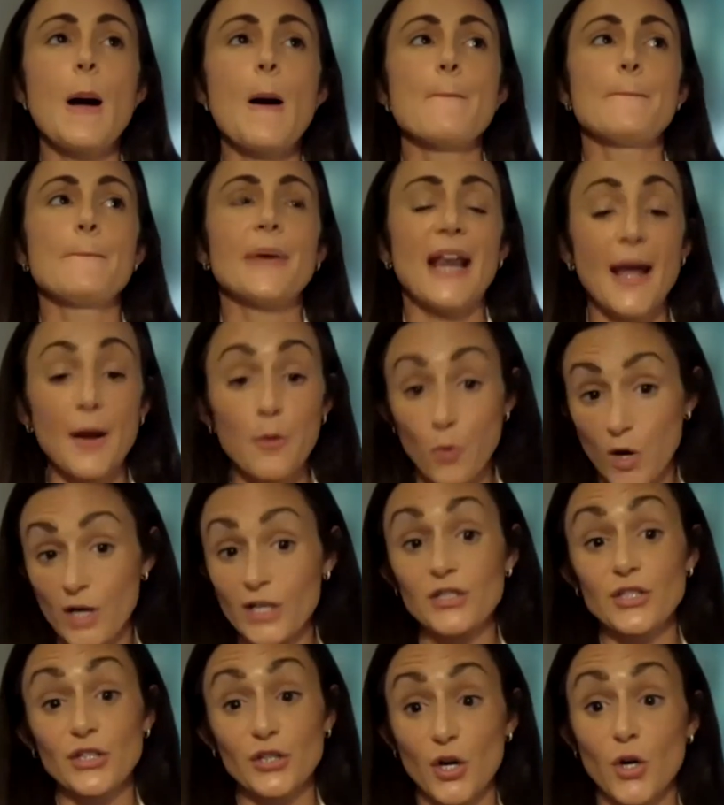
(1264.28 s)
But I
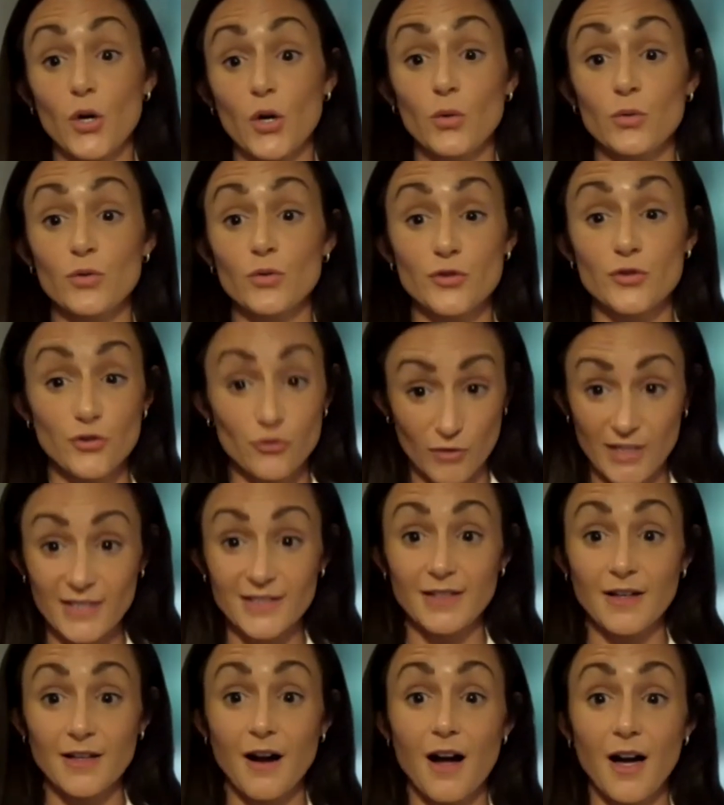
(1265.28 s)
wanted to go straight
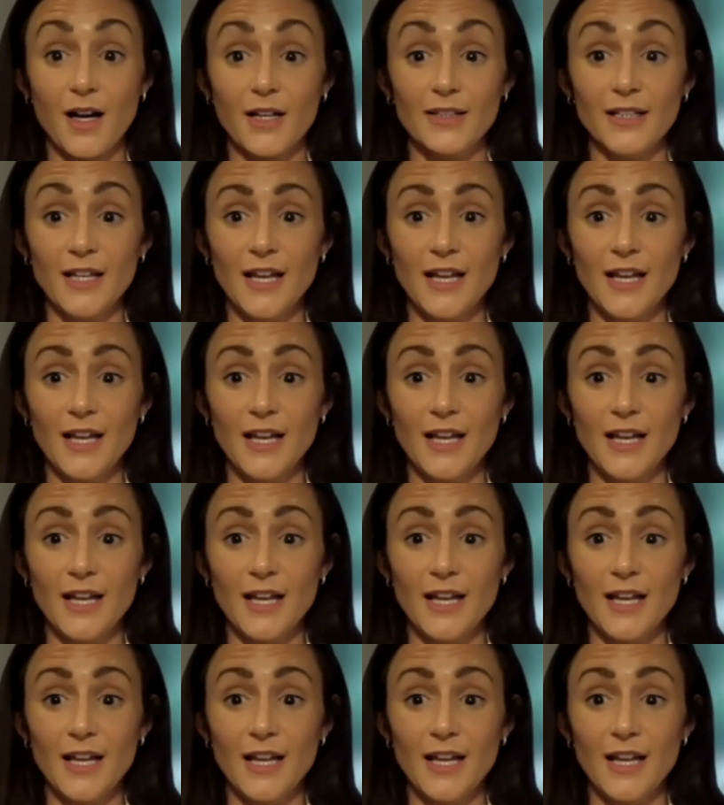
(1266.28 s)
to God